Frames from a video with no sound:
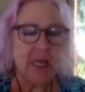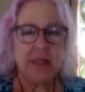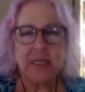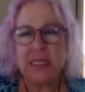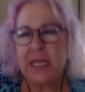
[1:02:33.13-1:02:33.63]

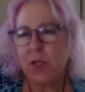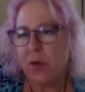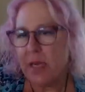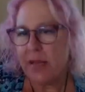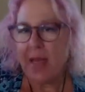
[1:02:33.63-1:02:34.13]
this healer
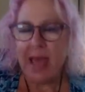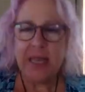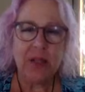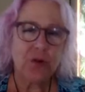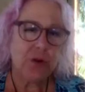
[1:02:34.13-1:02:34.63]
and that
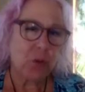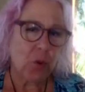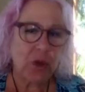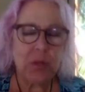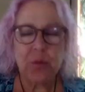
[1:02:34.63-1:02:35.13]
healer and working